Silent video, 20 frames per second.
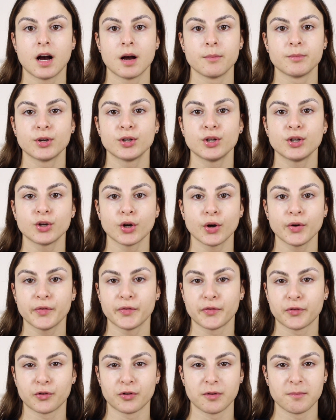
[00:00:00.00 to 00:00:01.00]
I'm going to go
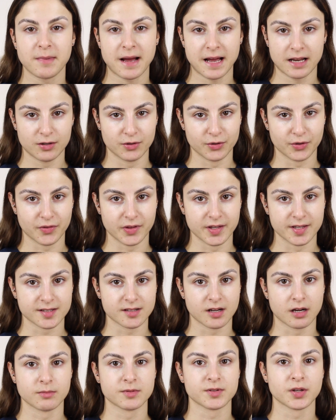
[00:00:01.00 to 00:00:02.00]
for a matte look this
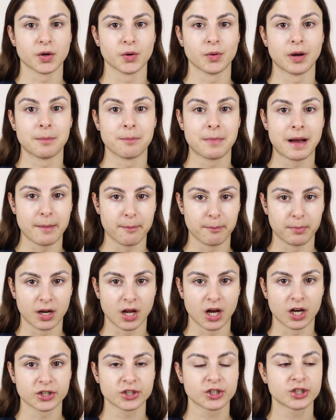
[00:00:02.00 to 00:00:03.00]
time, so a matte
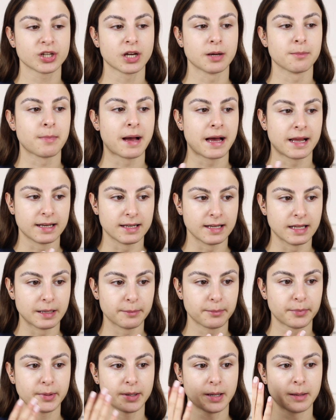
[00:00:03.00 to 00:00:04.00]
blush, a matte
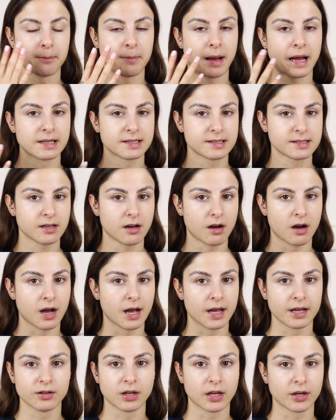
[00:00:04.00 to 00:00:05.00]
lip, a matte
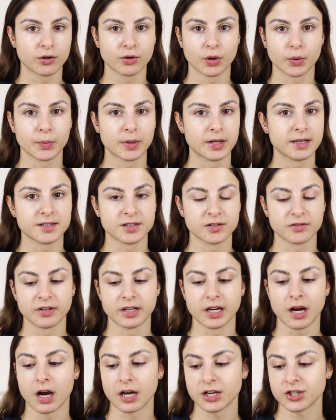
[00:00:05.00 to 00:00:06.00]
eye, like no
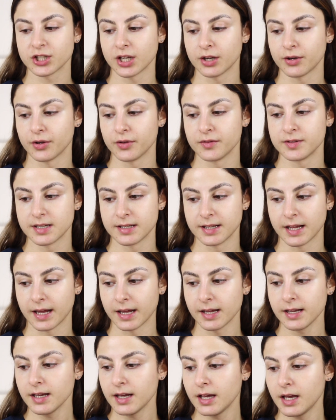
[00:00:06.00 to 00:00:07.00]
glittery eyeshadow
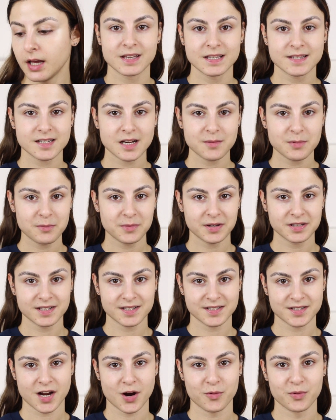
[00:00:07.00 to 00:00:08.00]
today. This time I'm going to
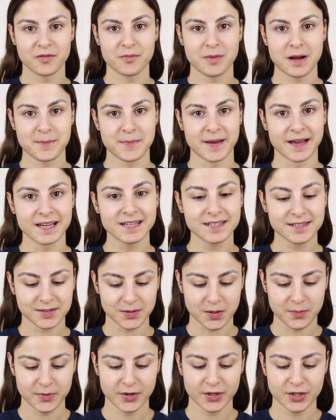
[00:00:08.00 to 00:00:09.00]
start with my base,
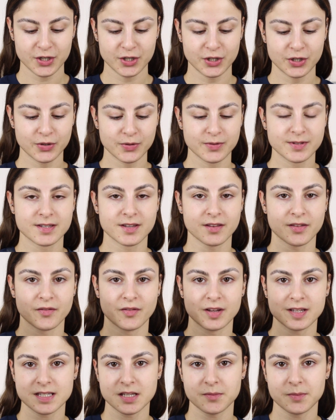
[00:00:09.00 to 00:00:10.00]
so I'm going to use the
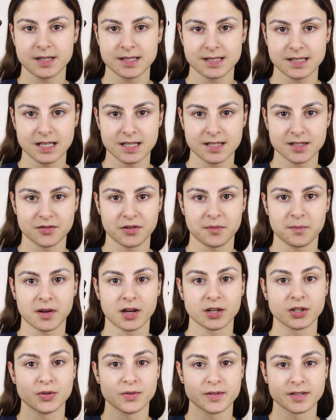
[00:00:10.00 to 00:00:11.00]
vitamin C serum that
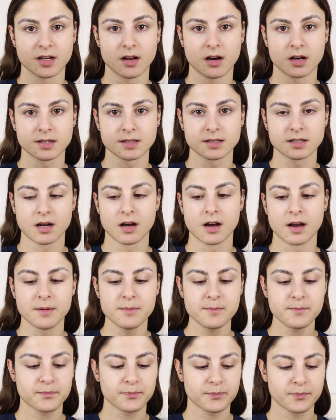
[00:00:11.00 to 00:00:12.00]
I used last
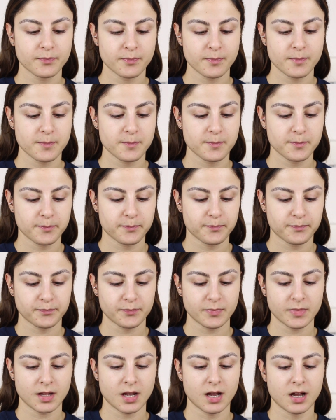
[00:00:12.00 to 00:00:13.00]
time.
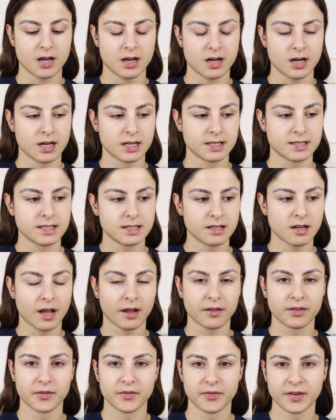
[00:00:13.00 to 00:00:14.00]
I did
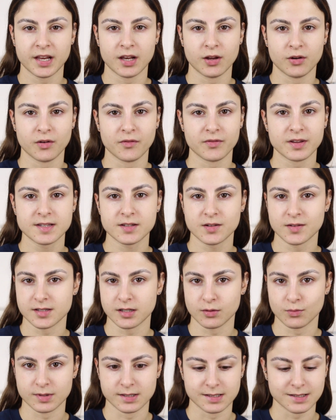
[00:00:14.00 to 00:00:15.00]
like the feeling of this because
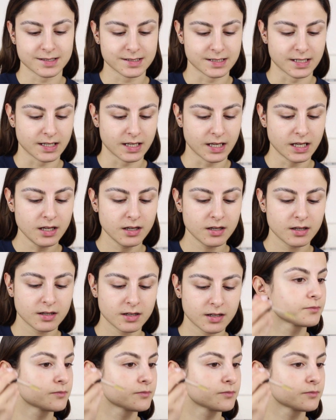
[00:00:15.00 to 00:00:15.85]
it wasn't sticky.